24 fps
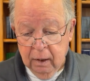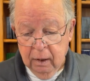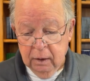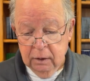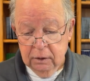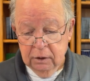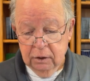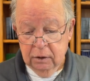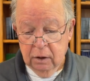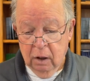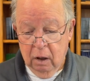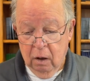
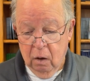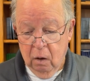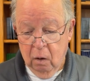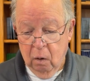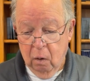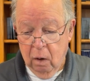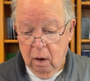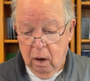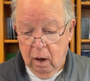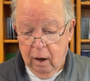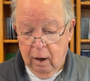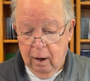
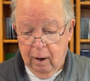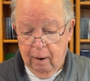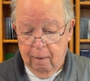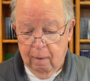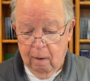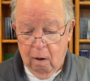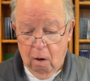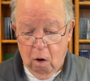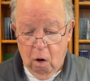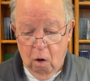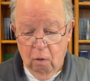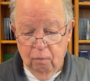
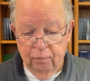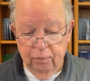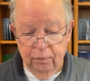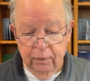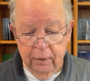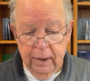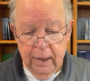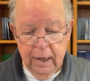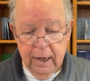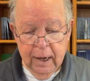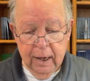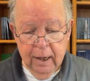So
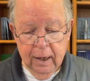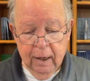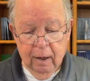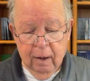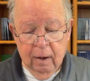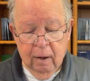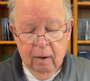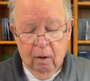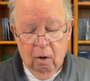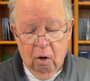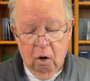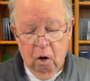hopefully
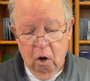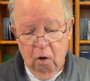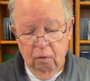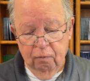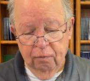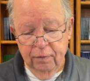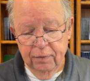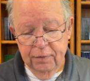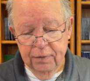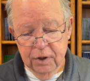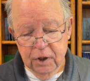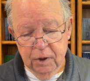
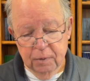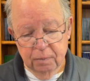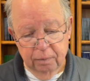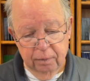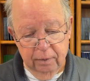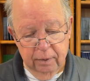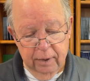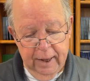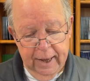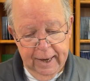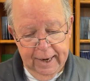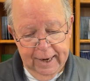this
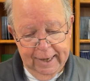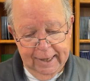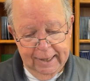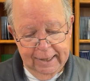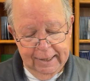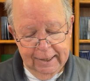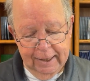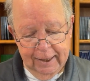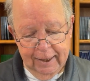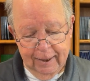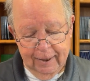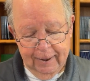
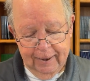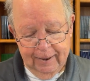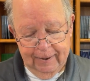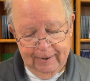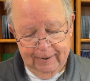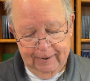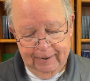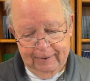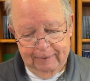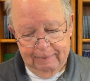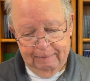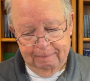planning
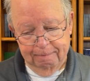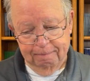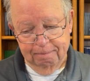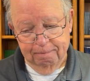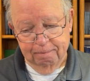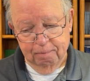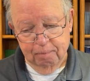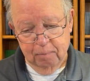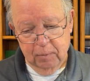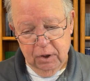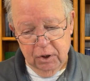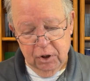
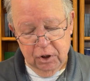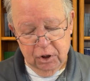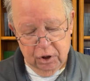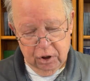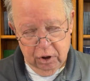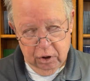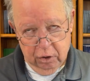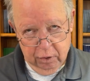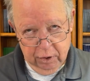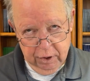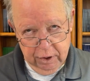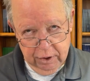
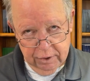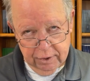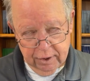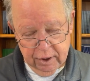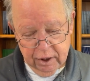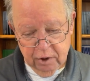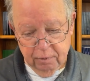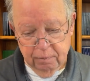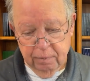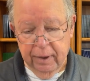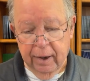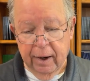series
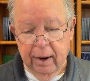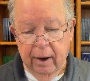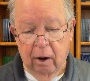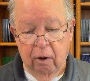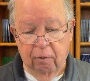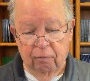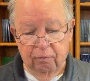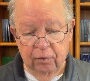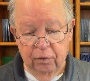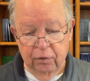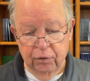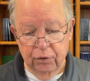has been
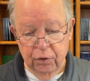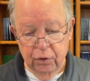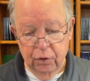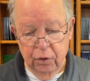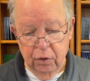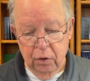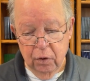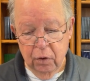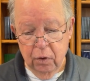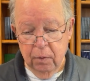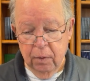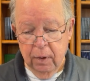helpful to
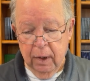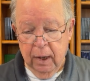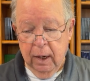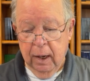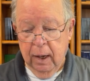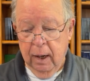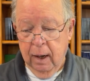you.